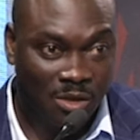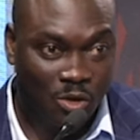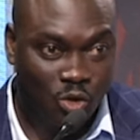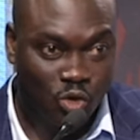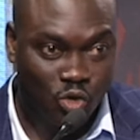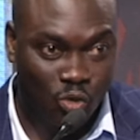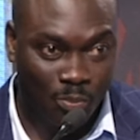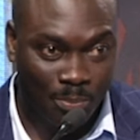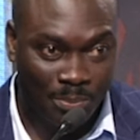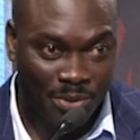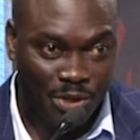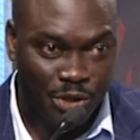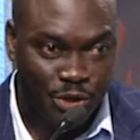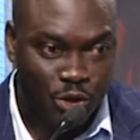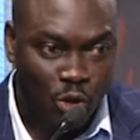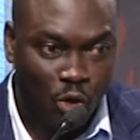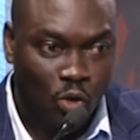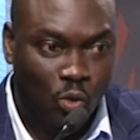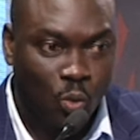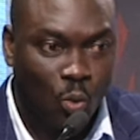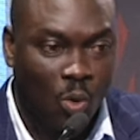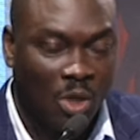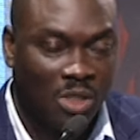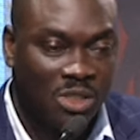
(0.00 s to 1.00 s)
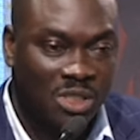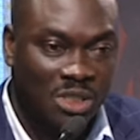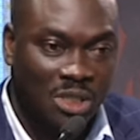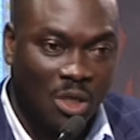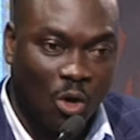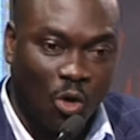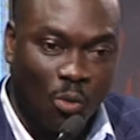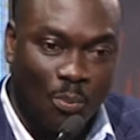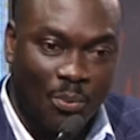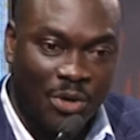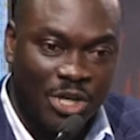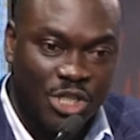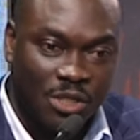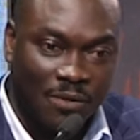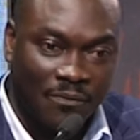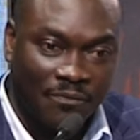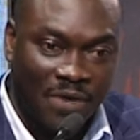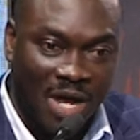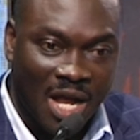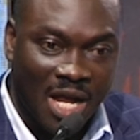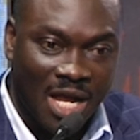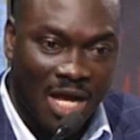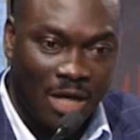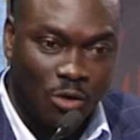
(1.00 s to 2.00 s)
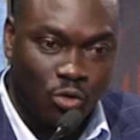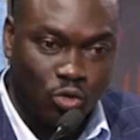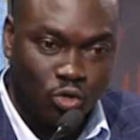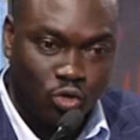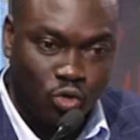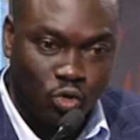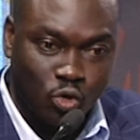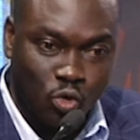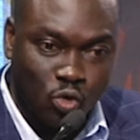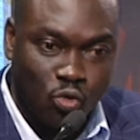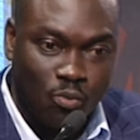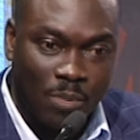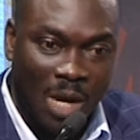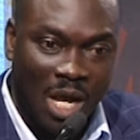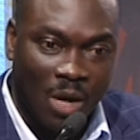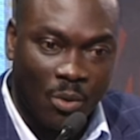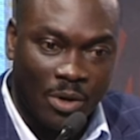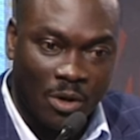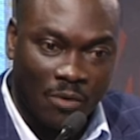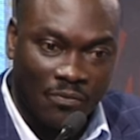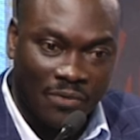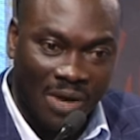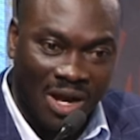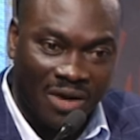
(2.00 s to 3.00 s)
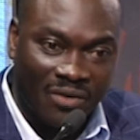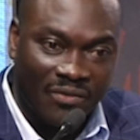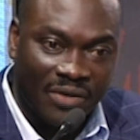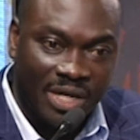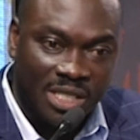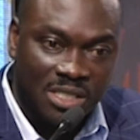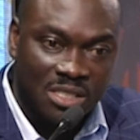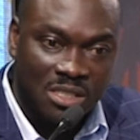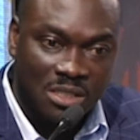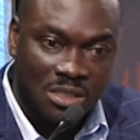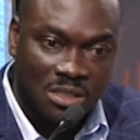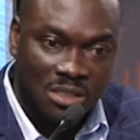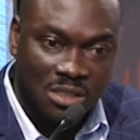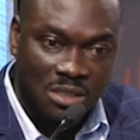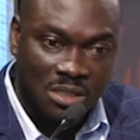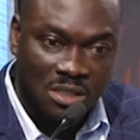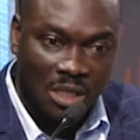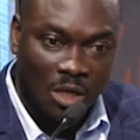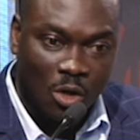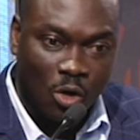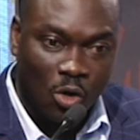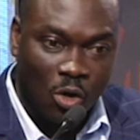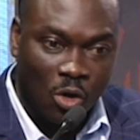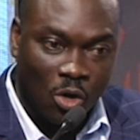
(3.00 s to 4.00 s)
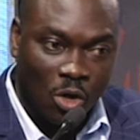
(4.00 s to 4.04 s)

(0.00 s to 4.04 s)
to beyond what Operation Vanguard would do by way of arrests,